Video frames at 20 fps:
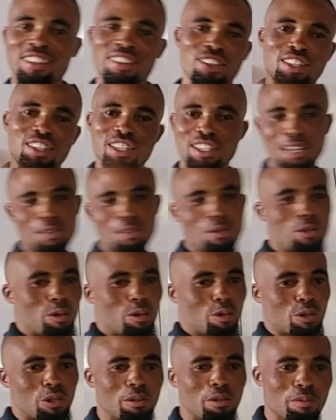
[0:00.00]
This is
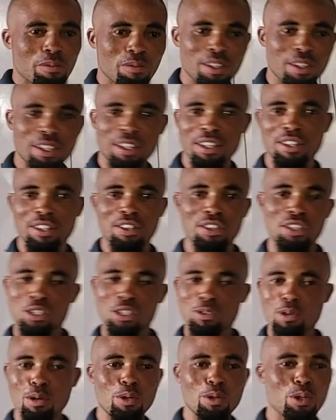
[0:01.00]
EDU-SOLUTION.
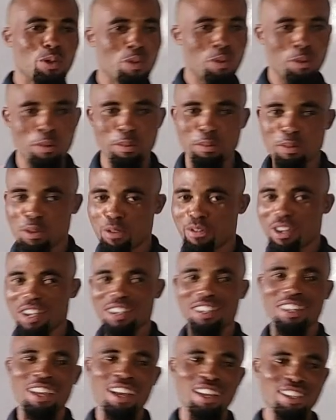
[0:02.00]
This is what we do,
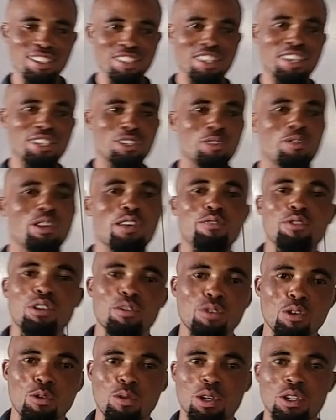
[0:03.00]
providing answers to every
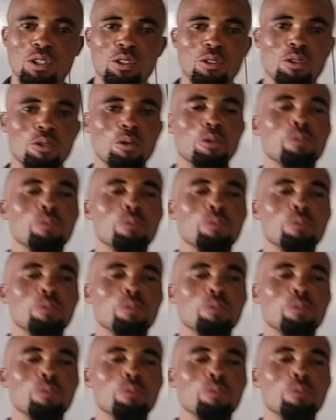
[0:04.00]
of your questions.